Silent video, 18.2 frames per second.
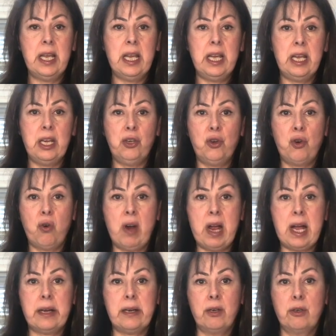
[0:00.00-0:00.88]
and
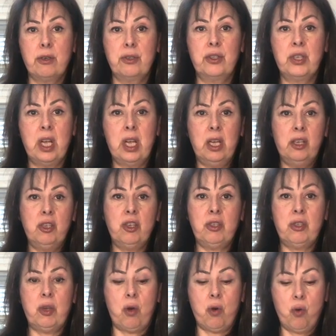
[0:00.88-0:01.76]
crackers,
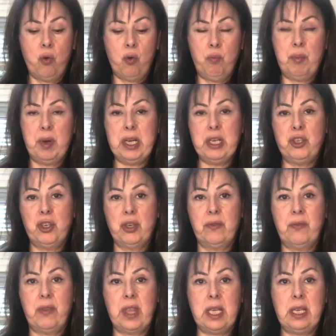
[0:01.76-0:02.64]
just a whole bunch
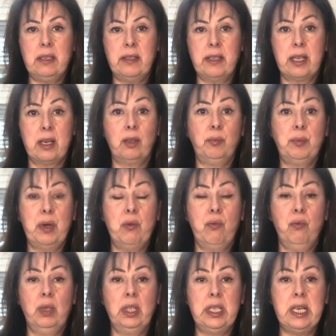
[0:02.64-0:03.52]
of things that'll be
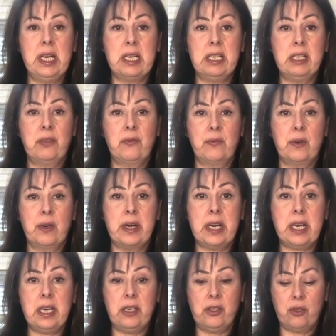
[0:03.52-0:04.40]
really nice for an
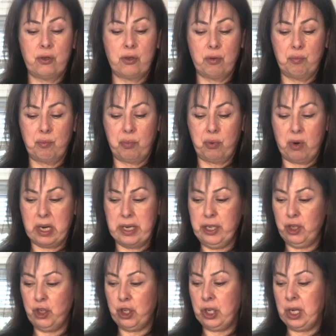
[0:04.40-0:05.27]
Easter
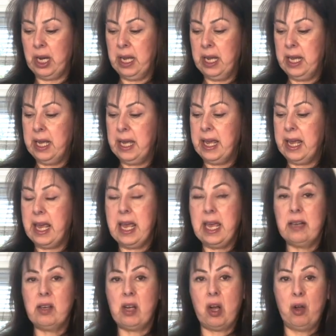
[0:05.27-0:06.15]
brunch.
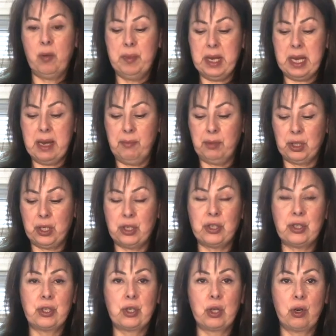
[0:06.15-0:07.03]
And I'll be able to
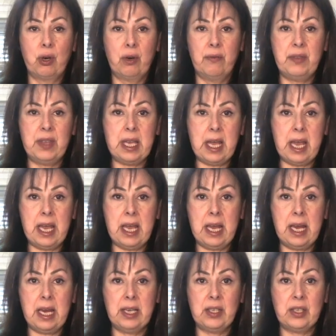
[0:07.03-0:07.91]
serve the
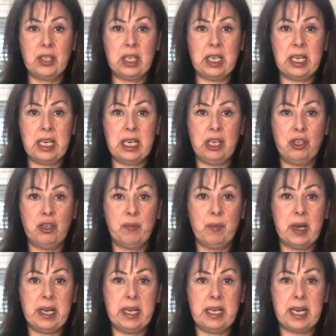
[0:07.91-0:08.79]
eggs to each of
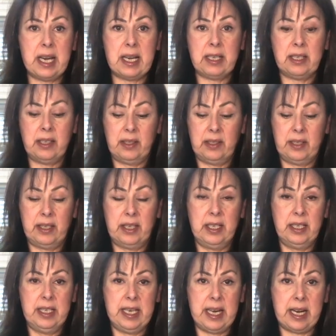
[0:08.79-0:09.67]
my guests
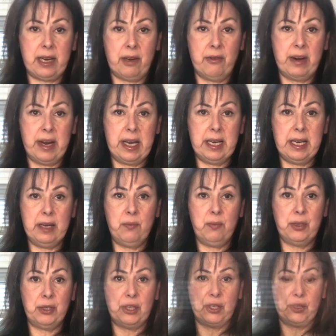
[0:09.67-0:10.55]
decorated,
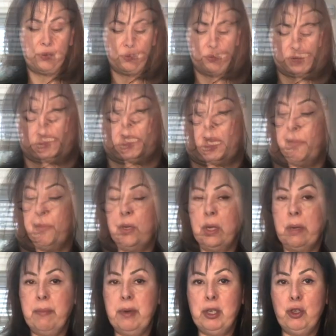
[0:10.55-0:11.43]
which is really, I'm
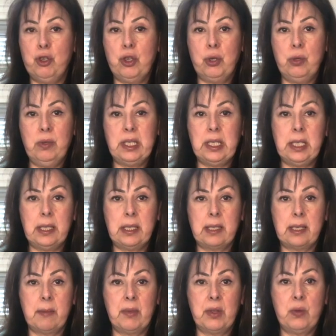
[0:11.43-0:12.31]
going to be juicing
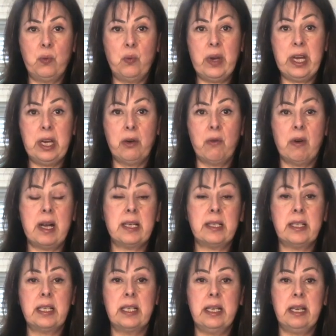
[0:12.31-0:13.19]
some of the
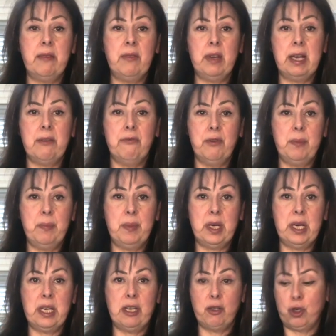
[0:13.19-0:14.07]
wheatgrass and giving
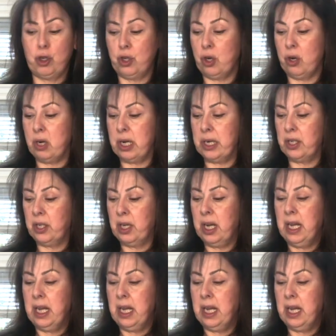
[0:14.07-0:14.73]
everybody a shot.